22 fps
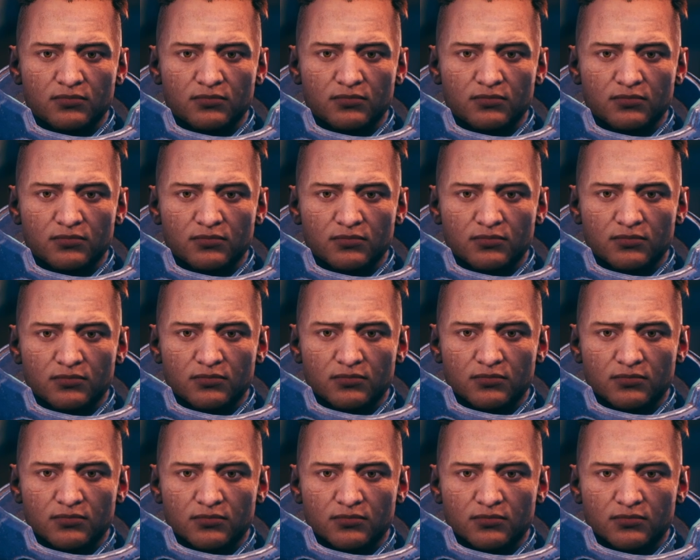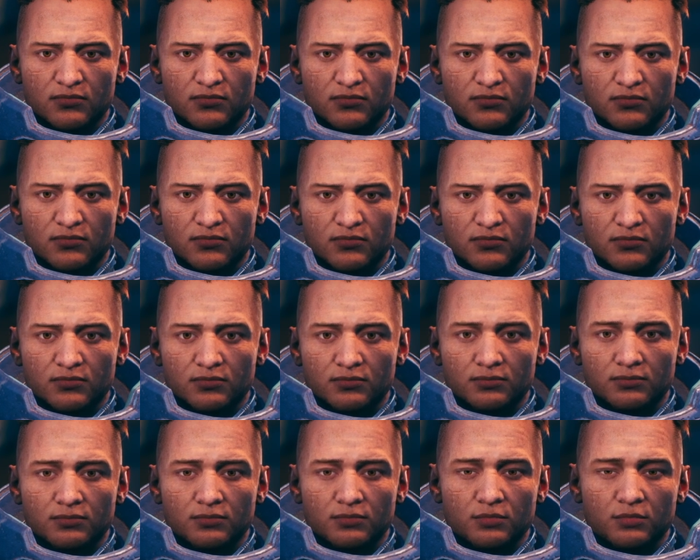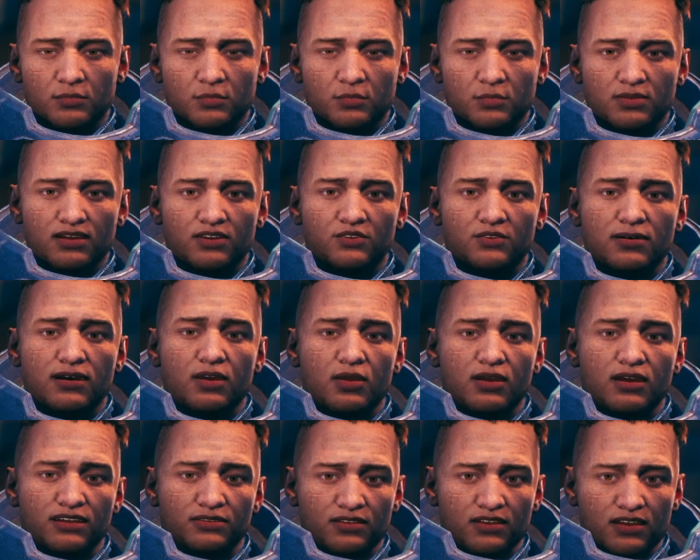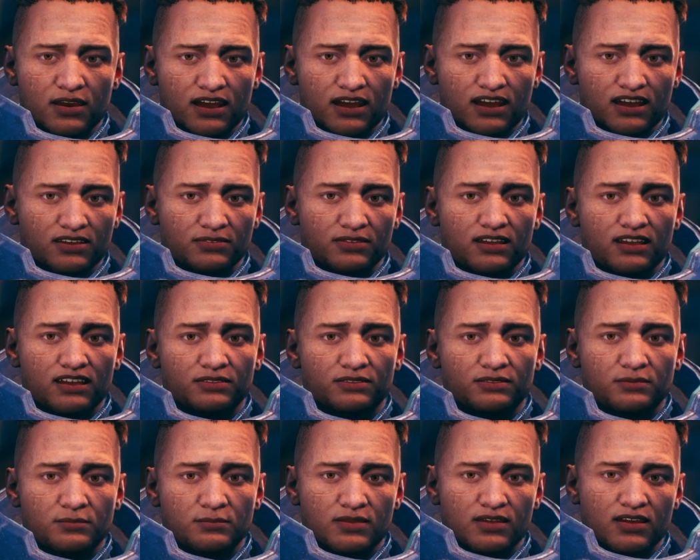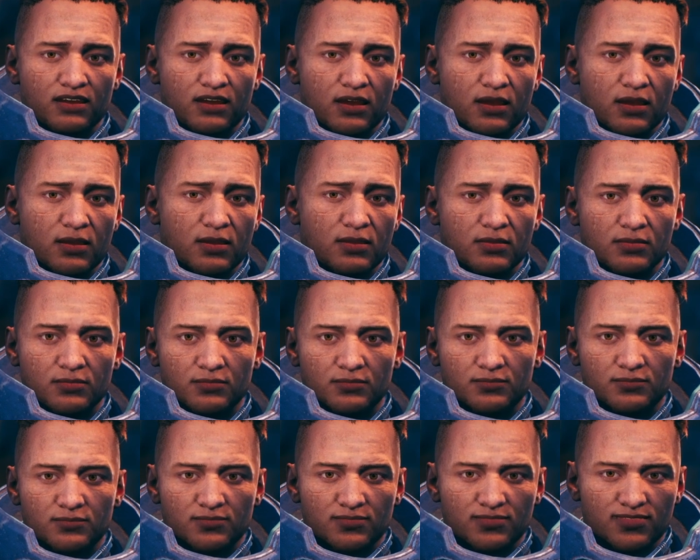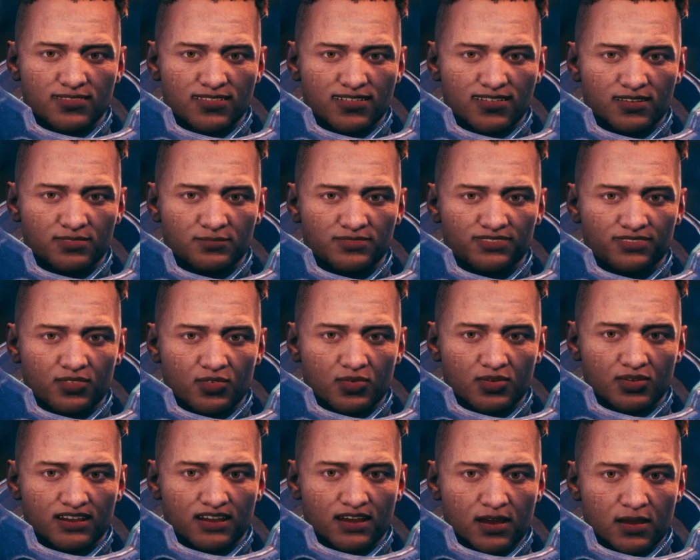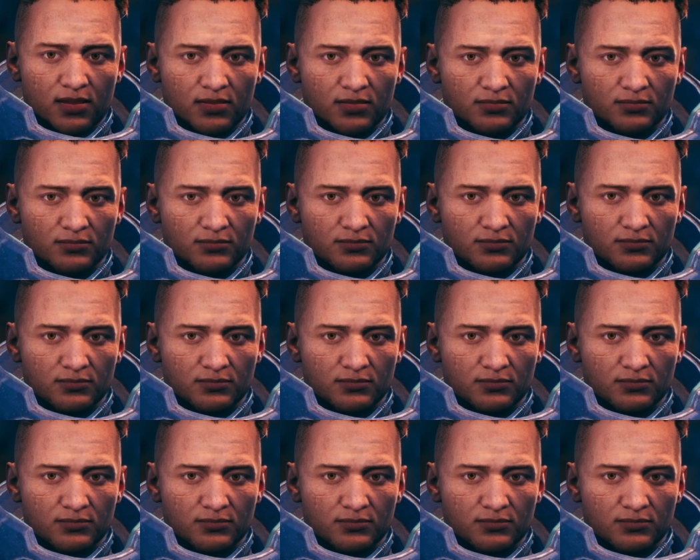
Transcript: What, what can you tell me about them? Wish they tasted like cystypig. Them's good eating.